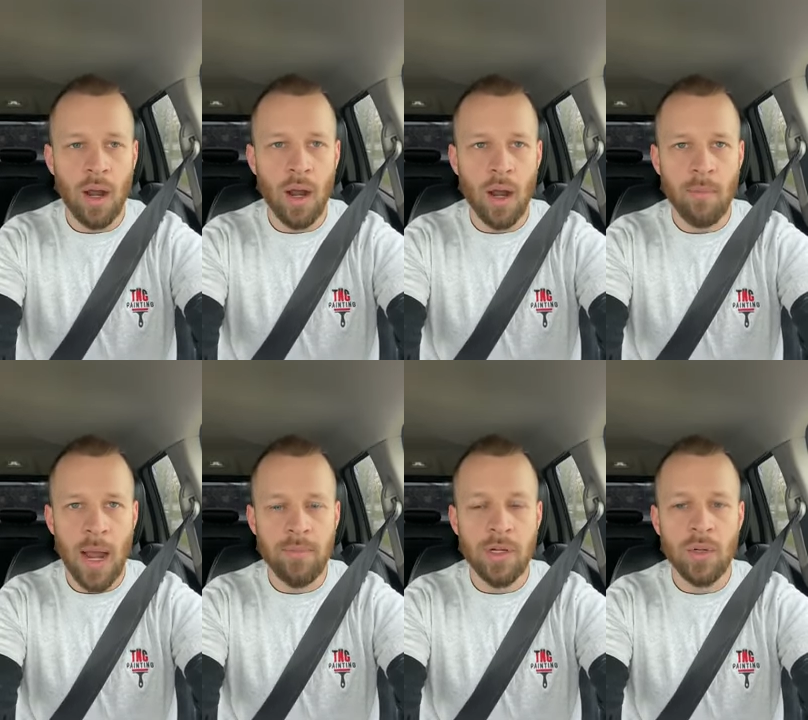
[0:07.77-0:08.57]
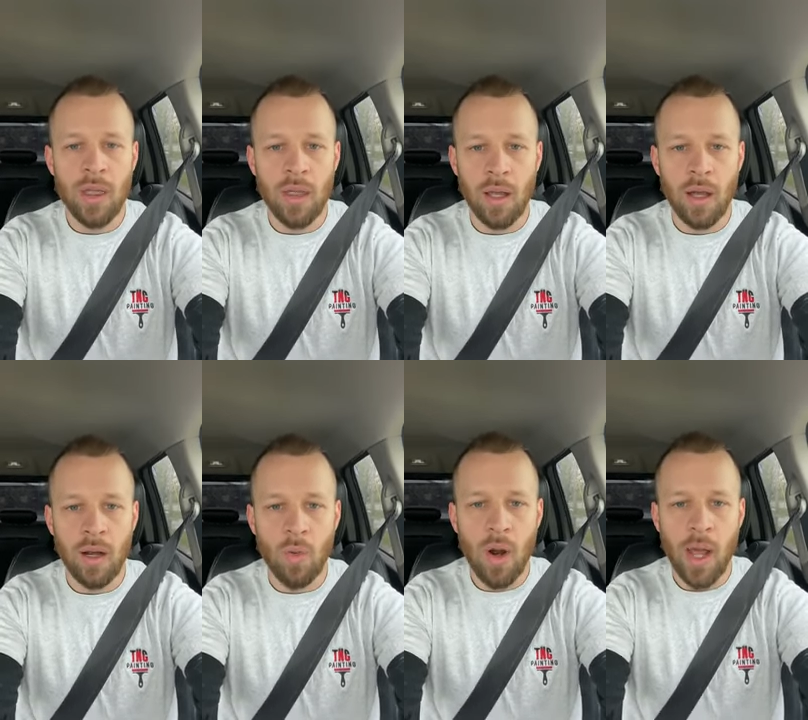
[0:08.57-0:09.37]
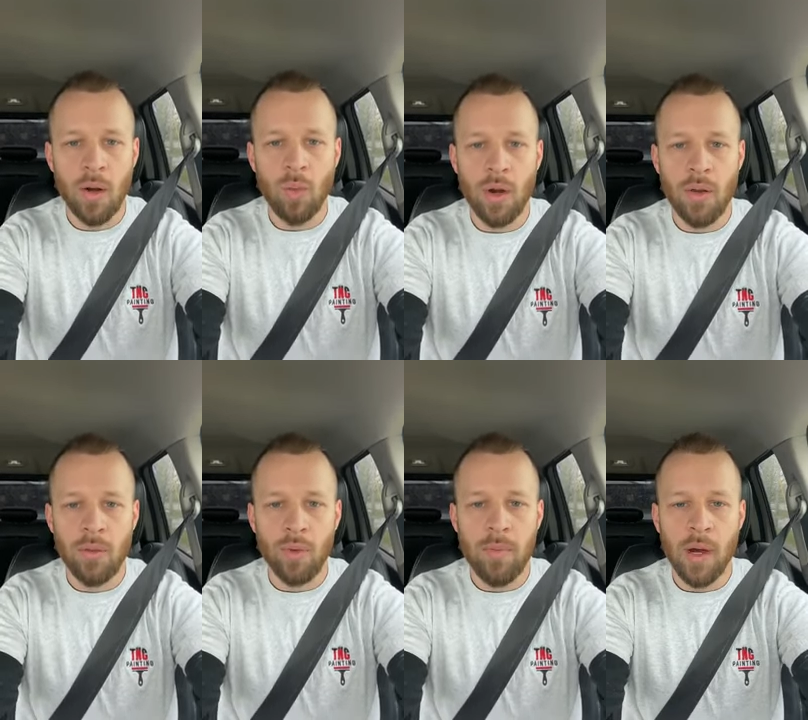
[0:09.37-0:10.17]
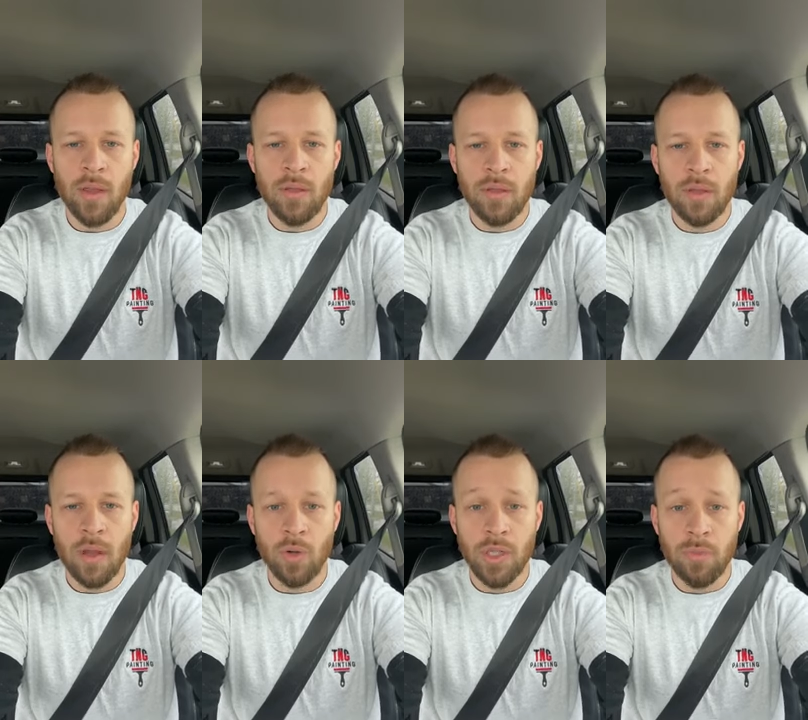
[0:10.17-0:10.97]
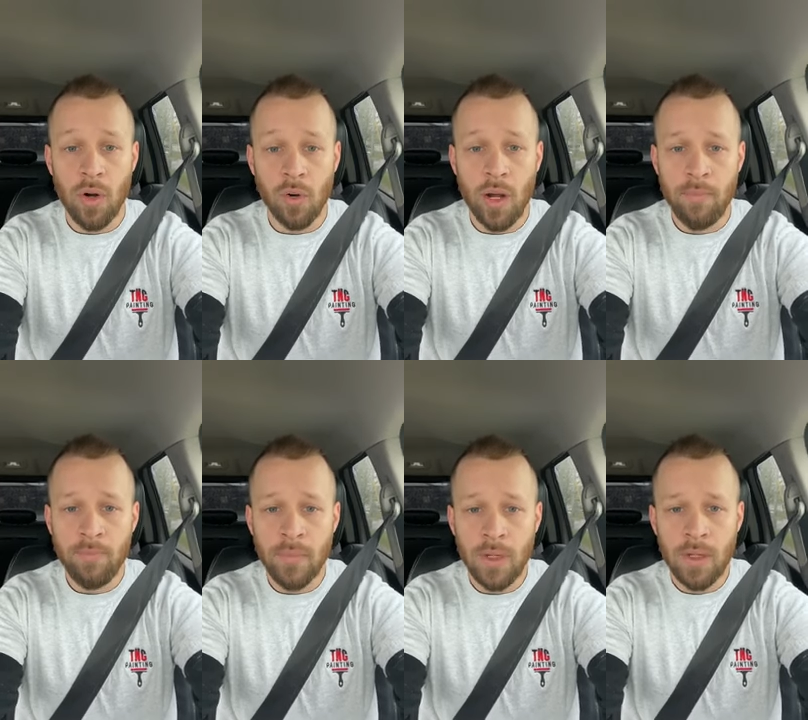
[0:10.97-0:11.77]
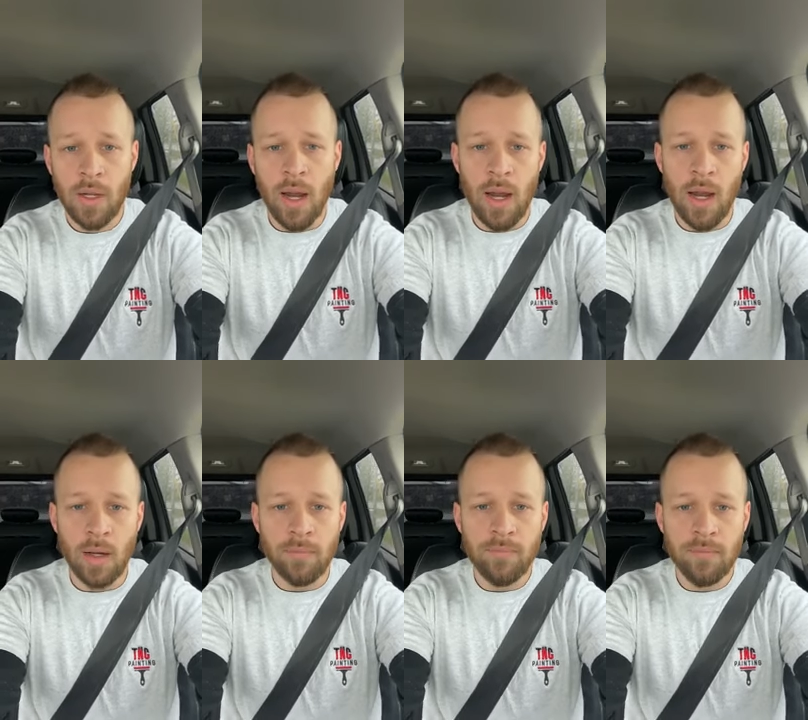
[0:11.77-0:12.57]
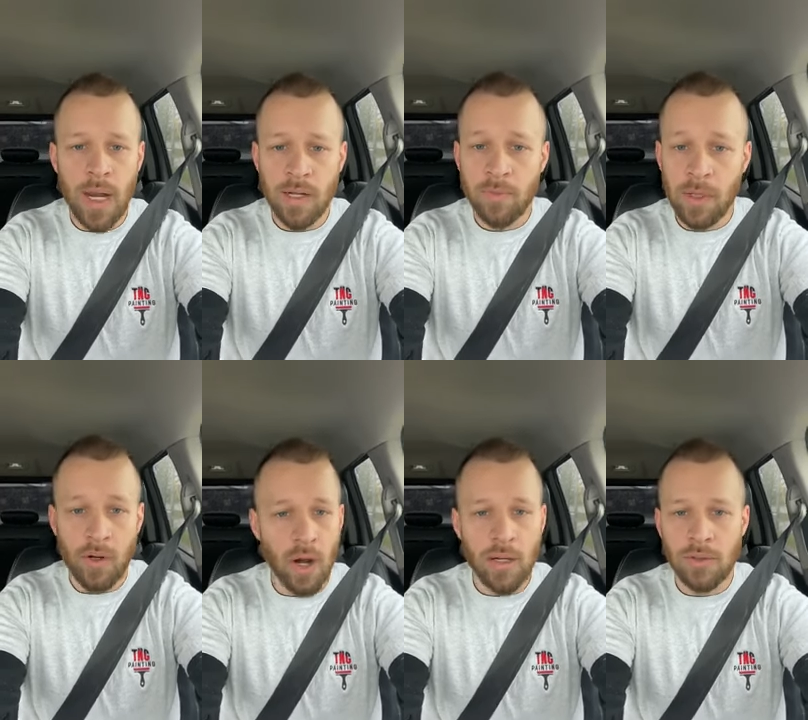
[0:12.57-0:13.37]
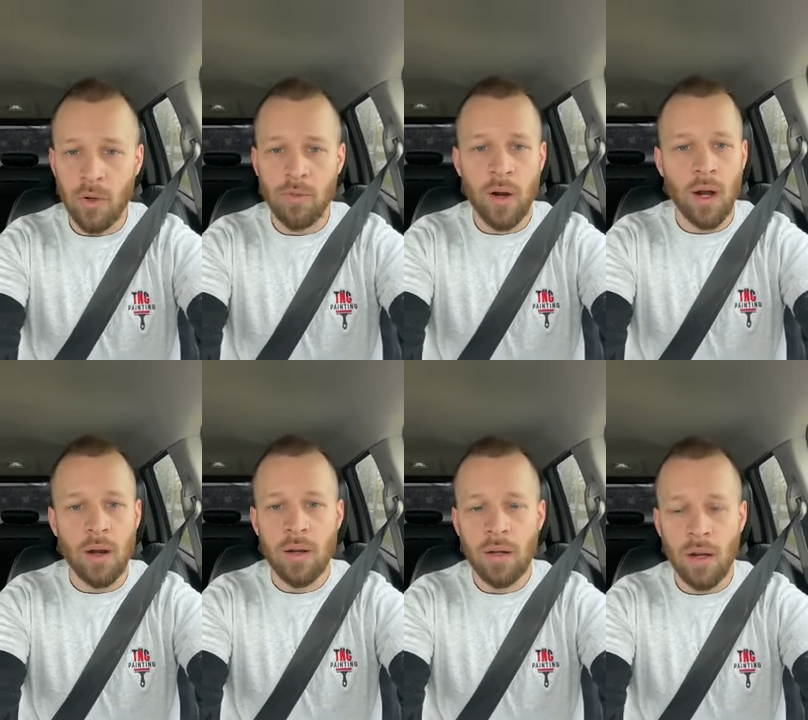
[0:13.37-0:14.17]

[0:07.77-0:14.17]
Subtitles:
I'm doing the one-on-one 3-month coaching program, and man, it's been great so far.